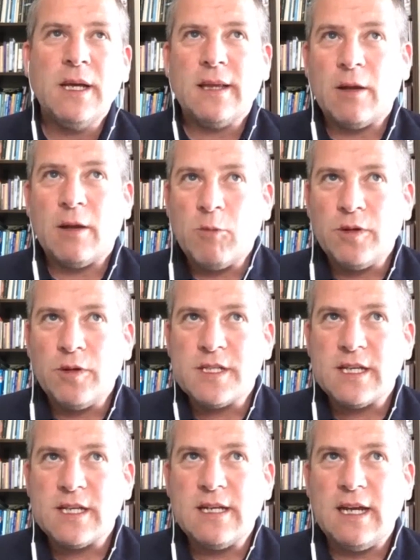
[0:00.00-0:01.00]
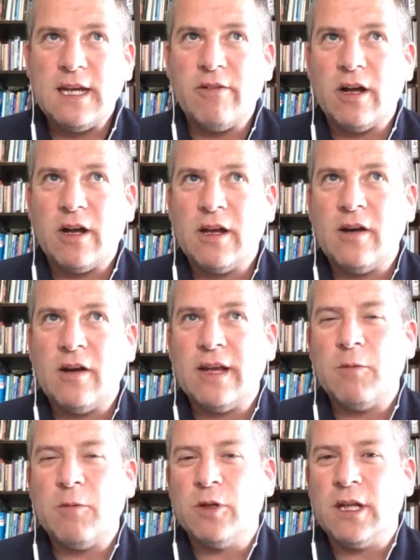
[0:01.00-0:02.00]
They had won the Centenary All-Ireland.
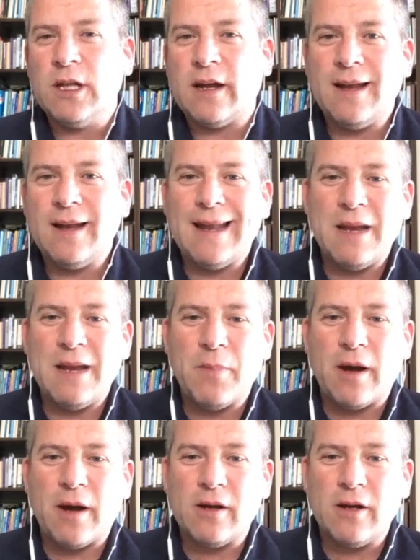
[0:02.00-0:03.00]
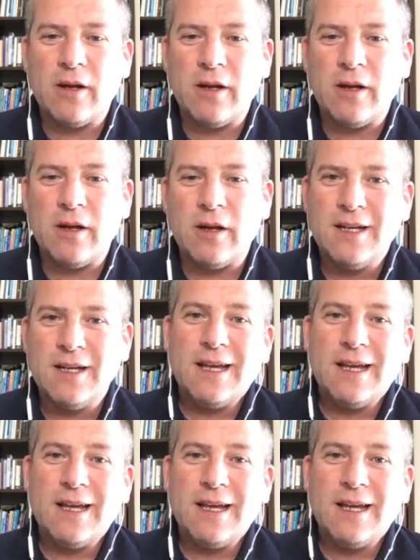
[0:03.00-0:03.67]
They had won a lot of landmark All-Irelands.